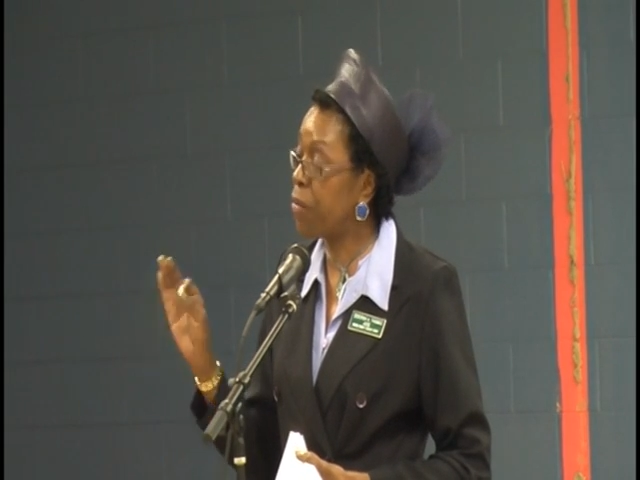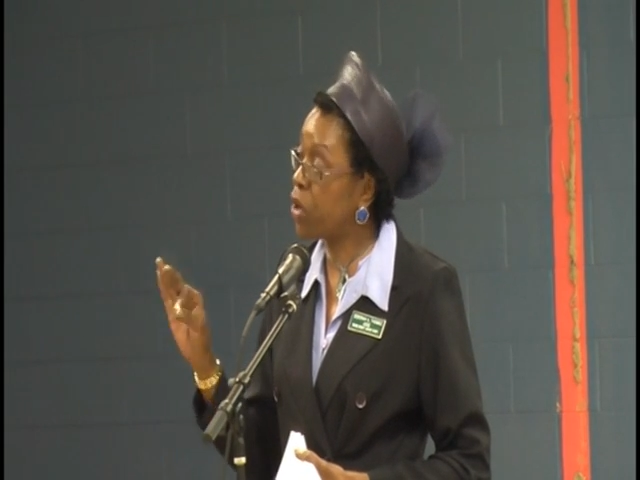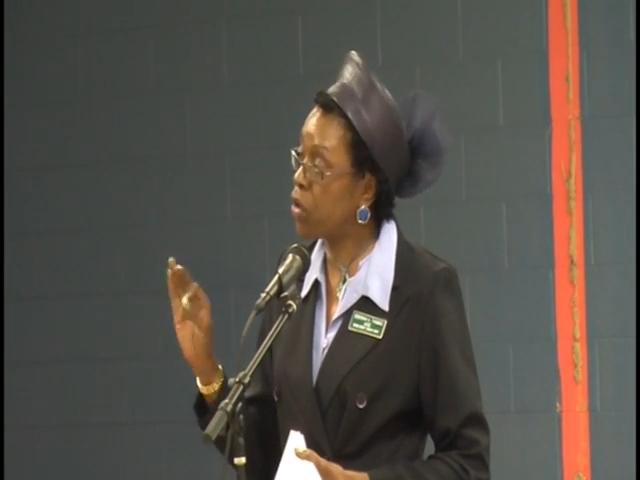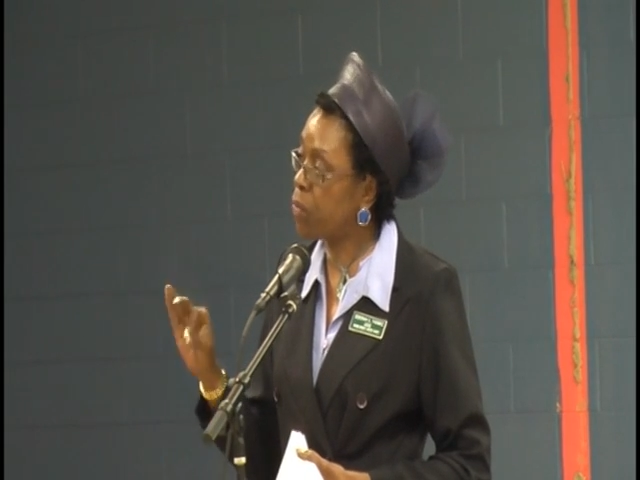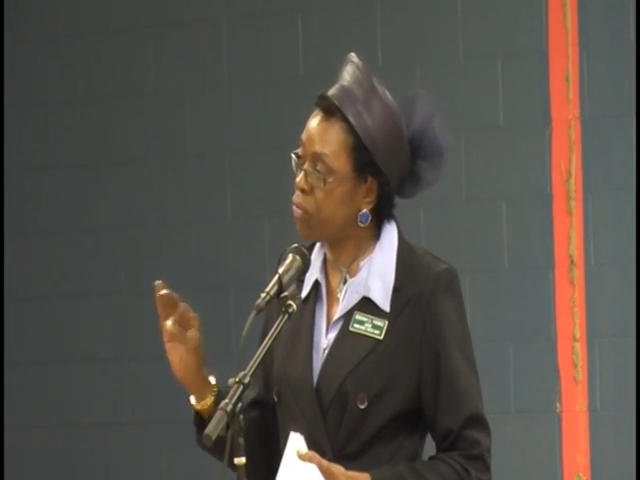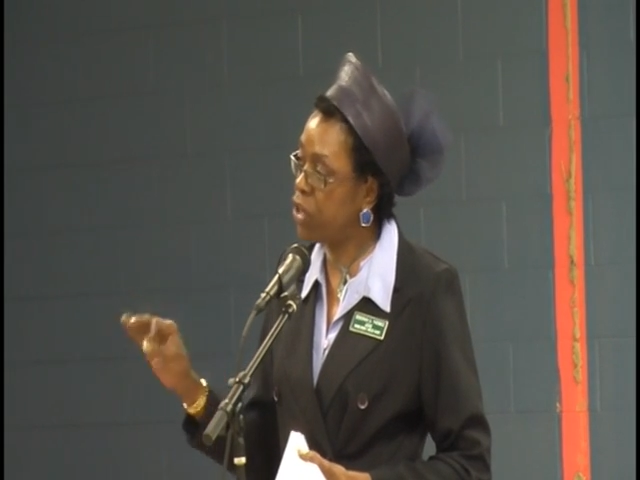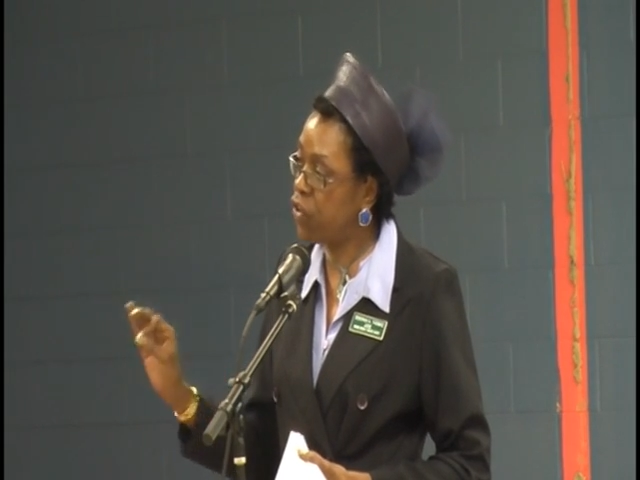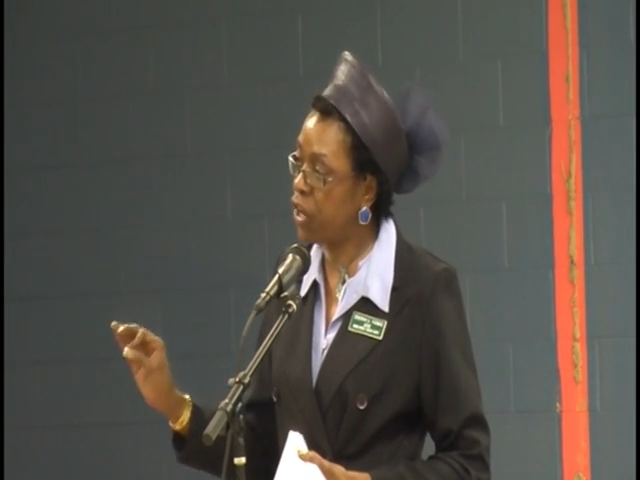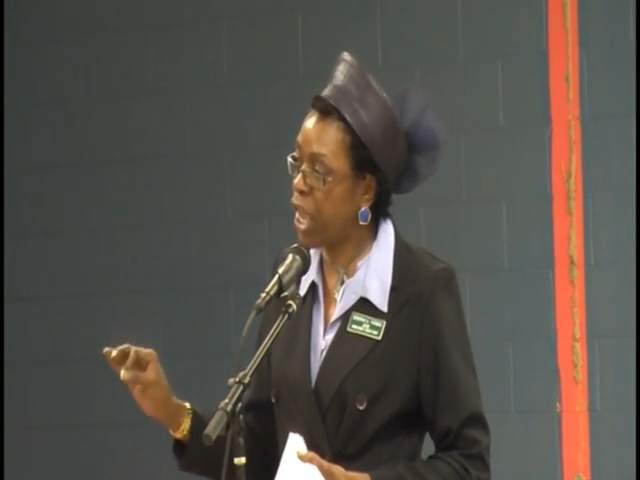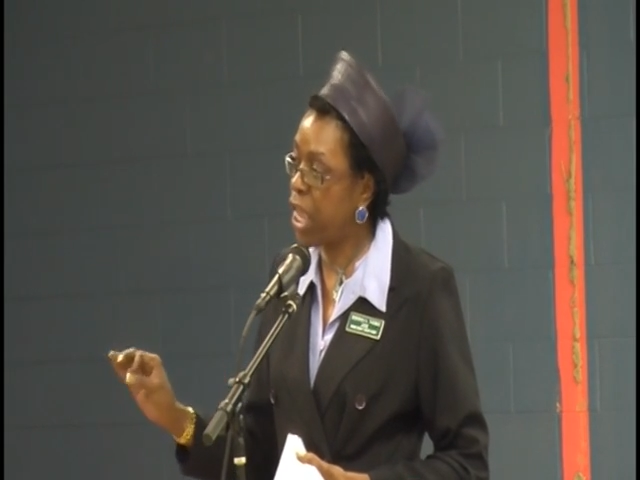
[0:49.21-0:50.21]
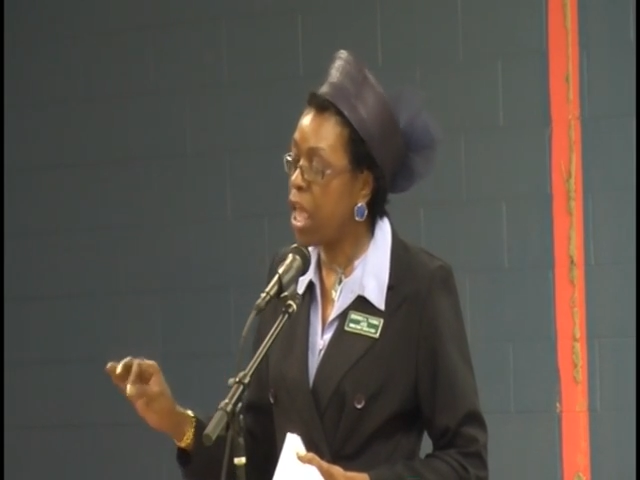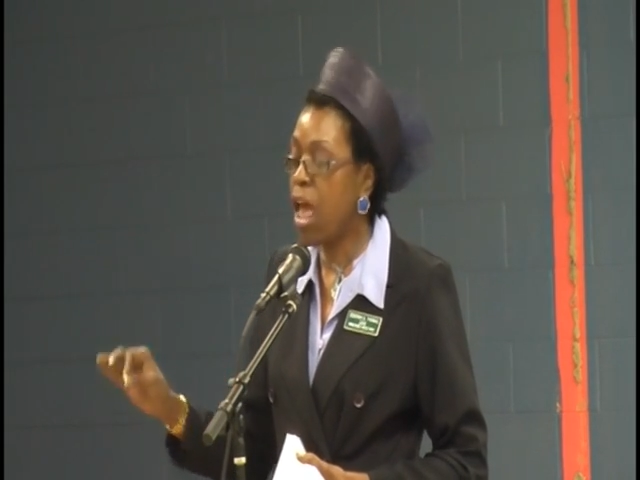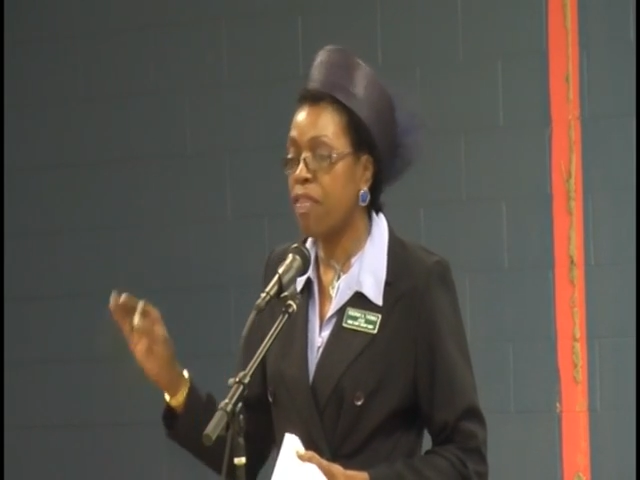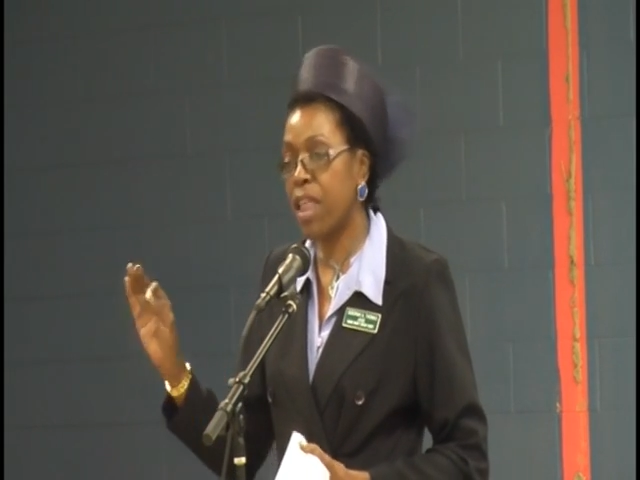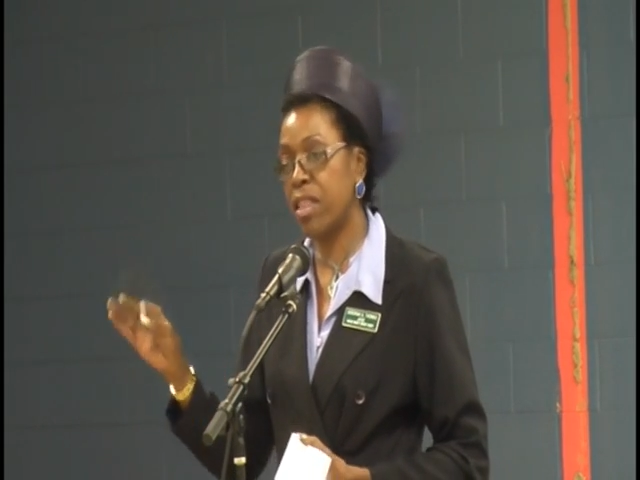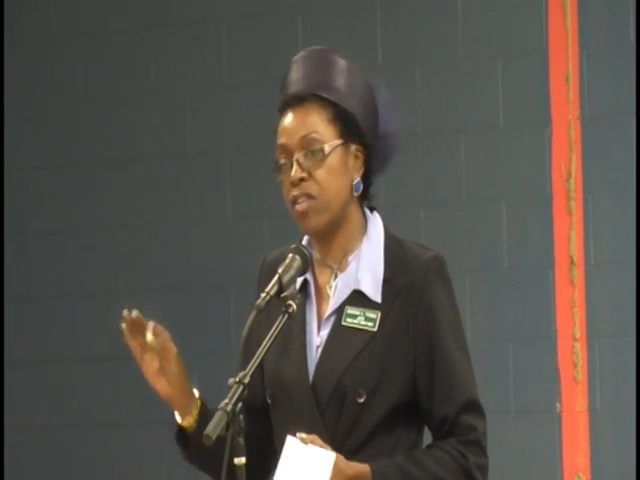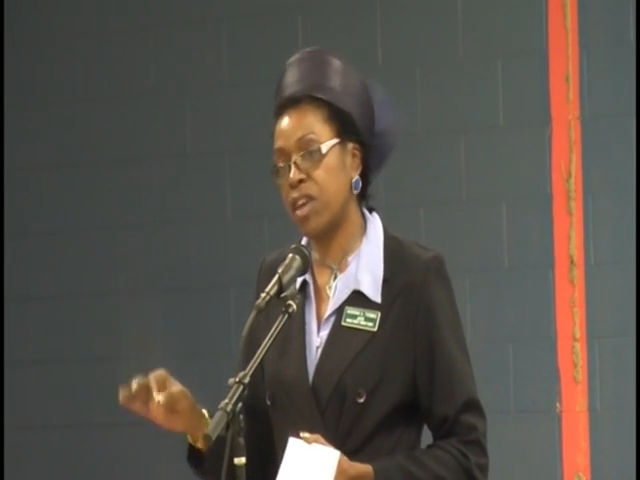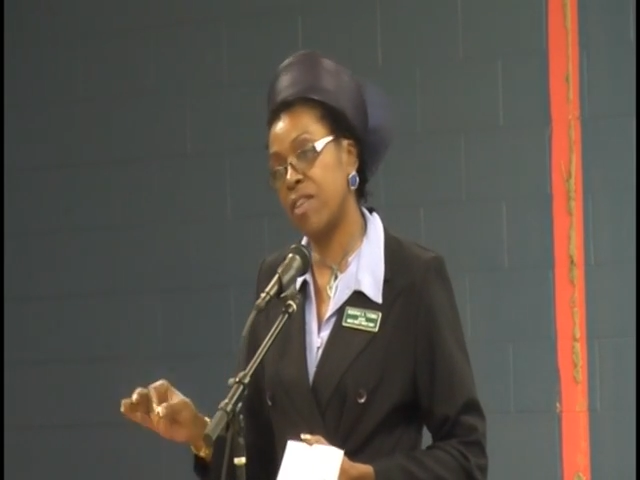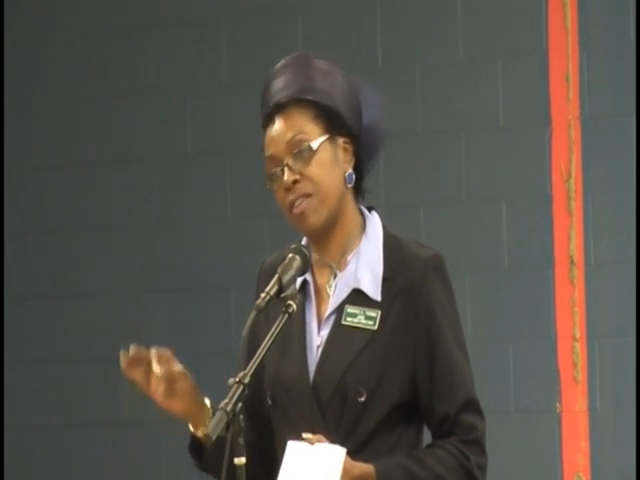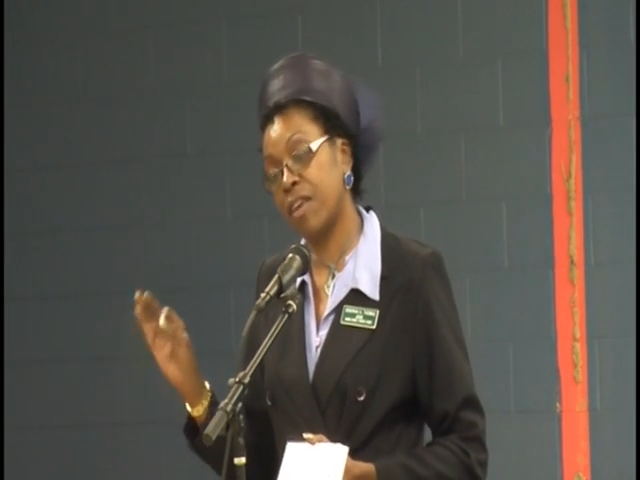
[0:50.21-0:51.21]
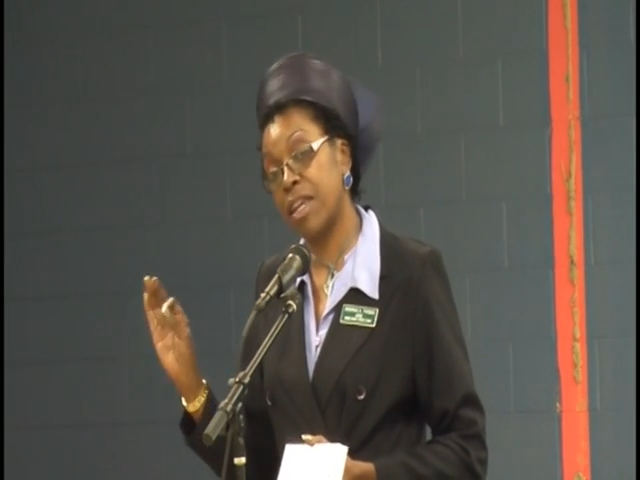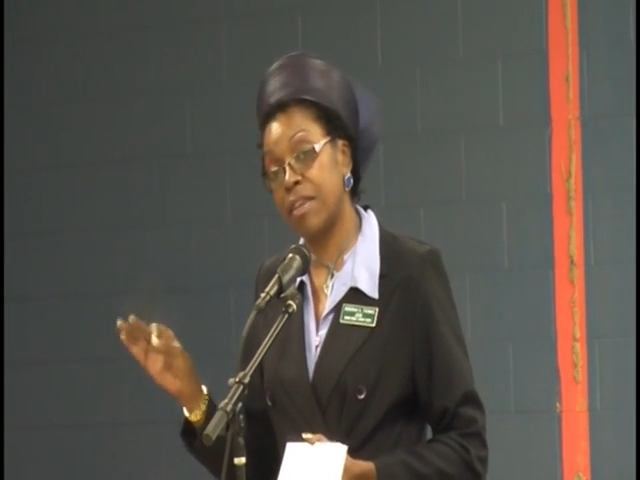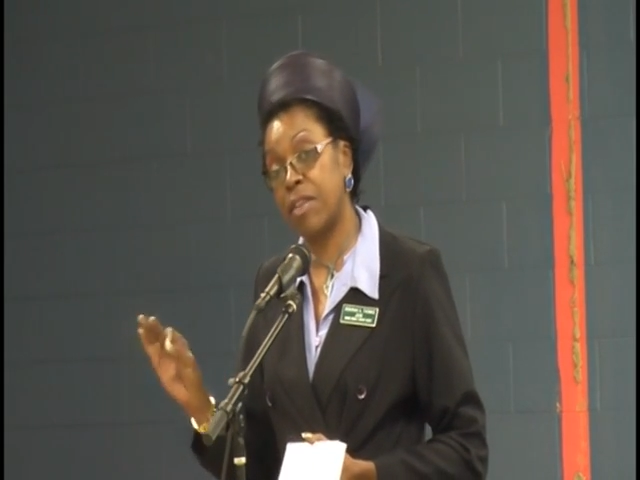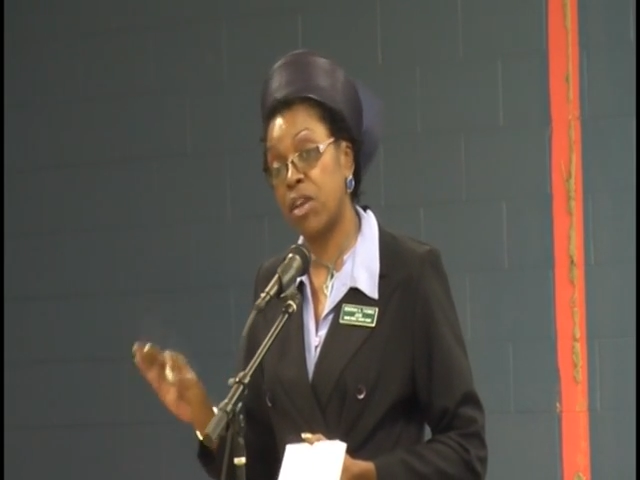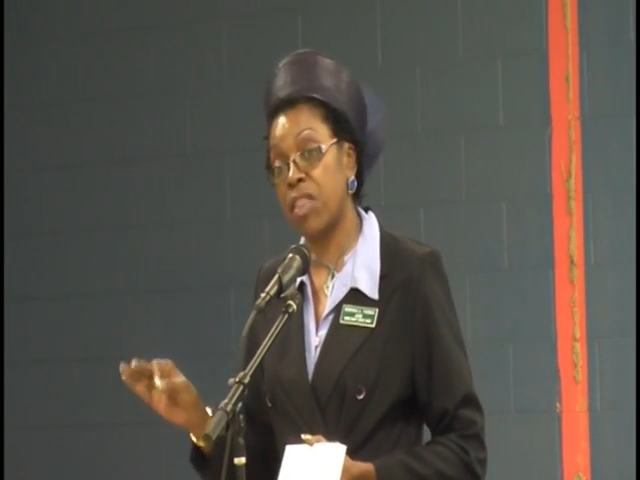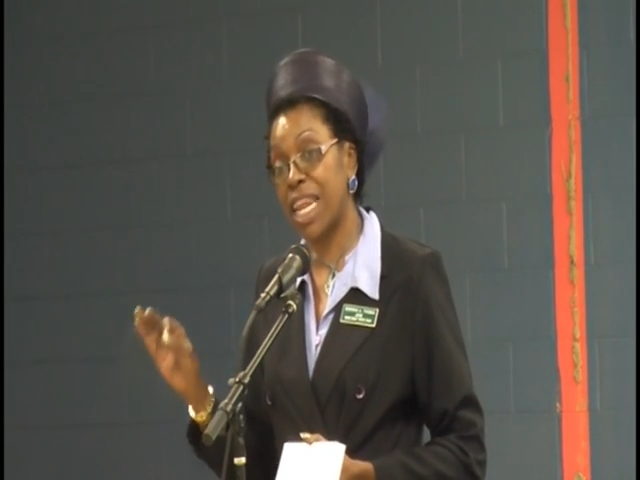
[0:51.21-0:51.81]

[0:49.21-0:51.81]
we don't appreciate that the judges are listed on